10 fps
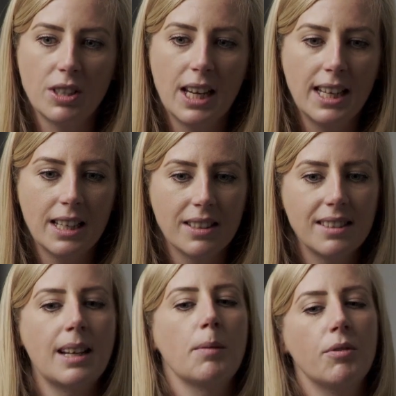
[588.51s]
to take it the
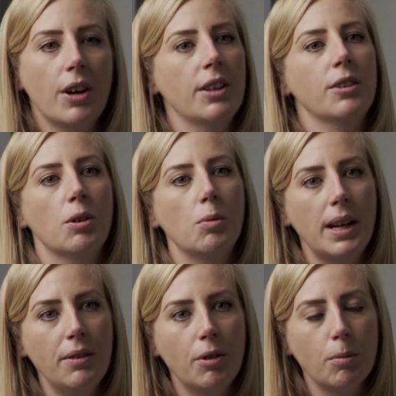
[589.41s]
step further
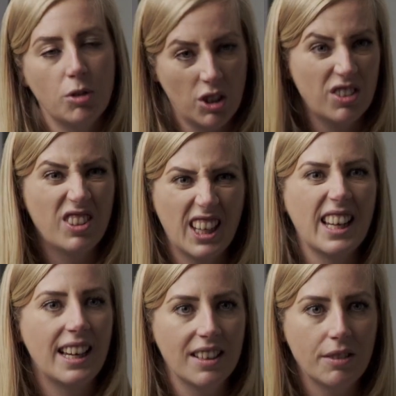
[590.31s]
away from just the
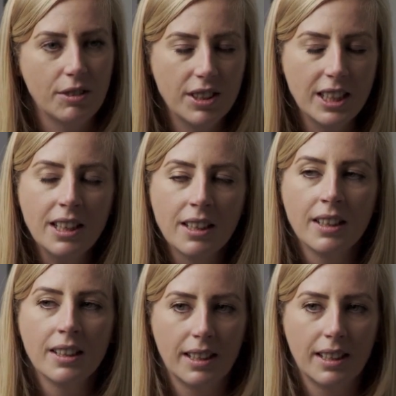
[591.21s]
connectivity